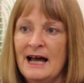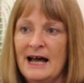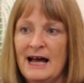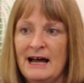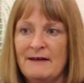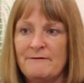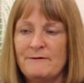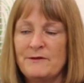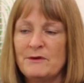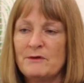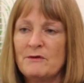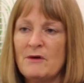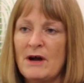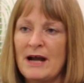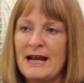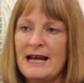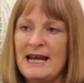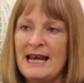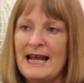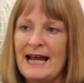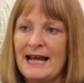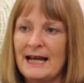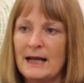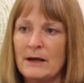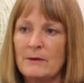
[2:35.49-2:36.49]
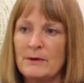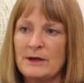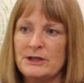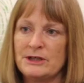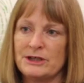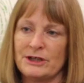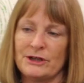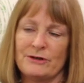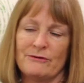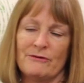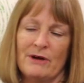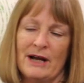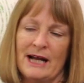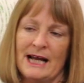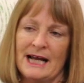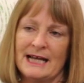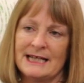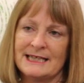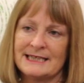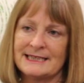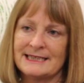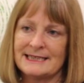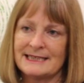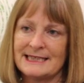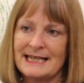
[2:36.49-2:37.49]
have the right language and the right
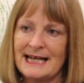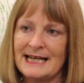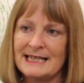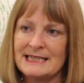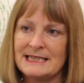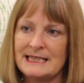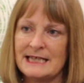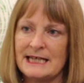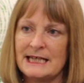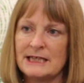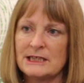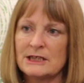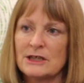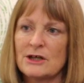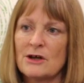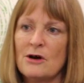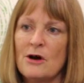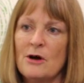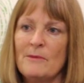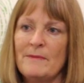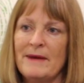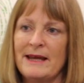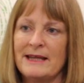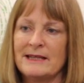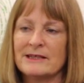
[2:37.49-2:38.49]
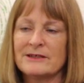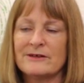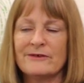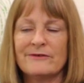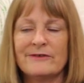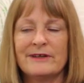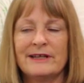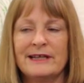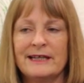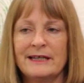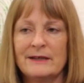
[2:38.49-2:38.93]
understanding to comment on the